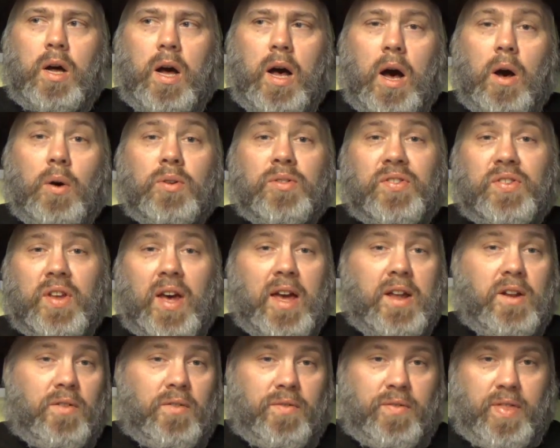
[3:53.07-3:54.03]

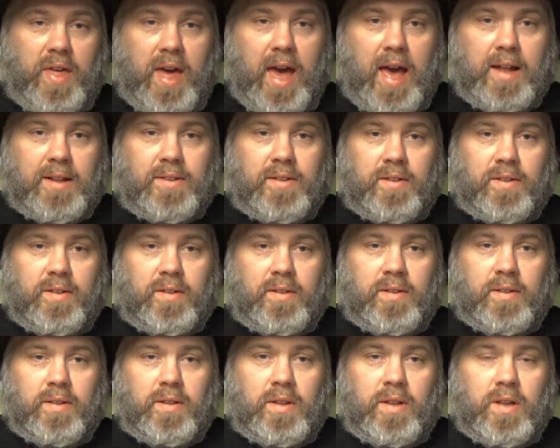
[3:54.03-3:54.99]
outside of that,
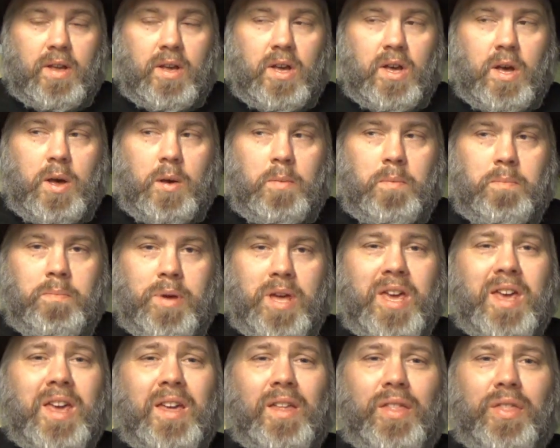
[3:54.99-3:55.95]

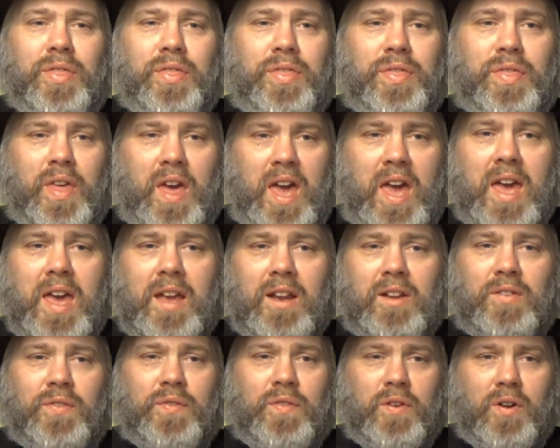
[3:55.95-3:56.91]
being
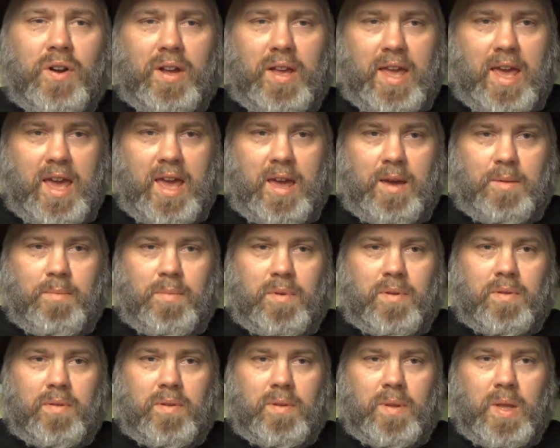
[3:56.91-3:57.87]
thanked for a game.
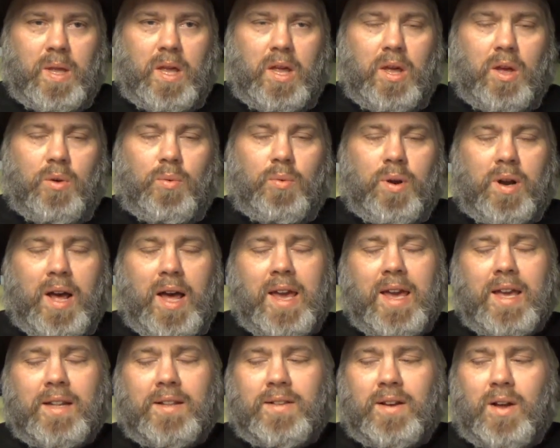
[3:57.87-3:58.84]
When I
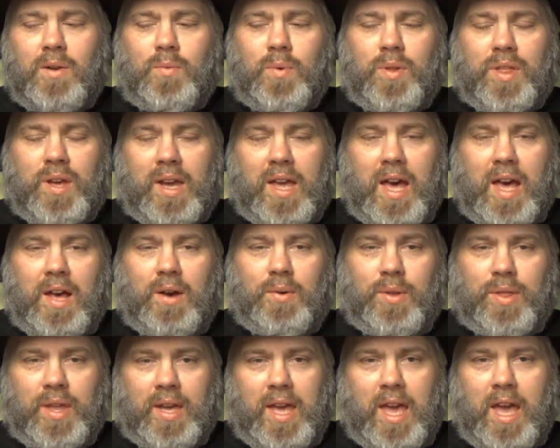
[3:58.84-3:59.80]
get done with
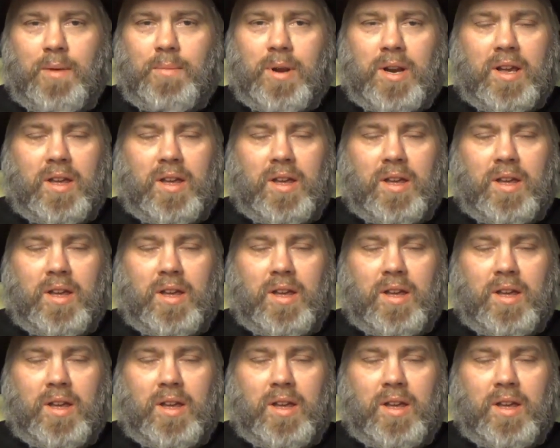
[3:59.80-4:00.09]
a game at a